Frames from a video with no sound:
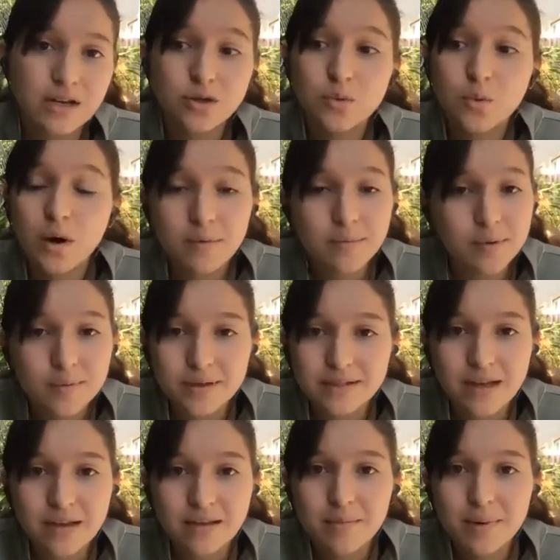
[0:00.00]
You want to be able to
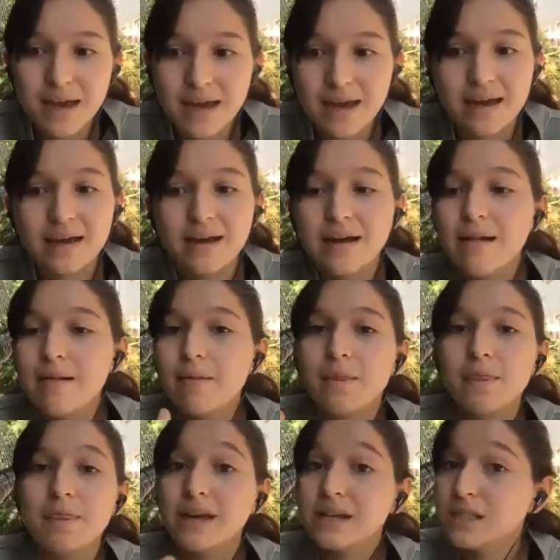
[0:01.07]
tell them, hey,
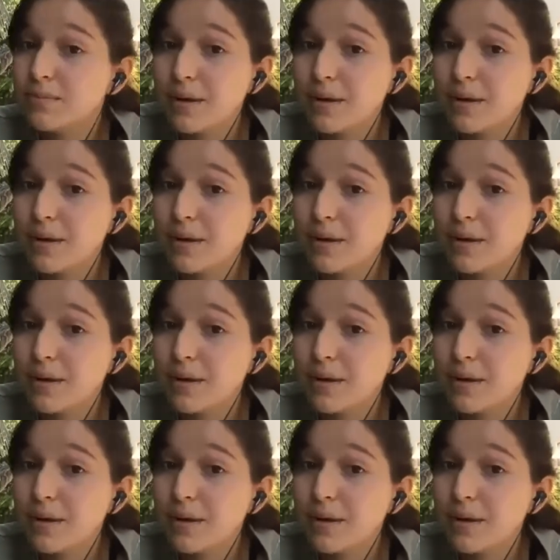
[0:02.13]
this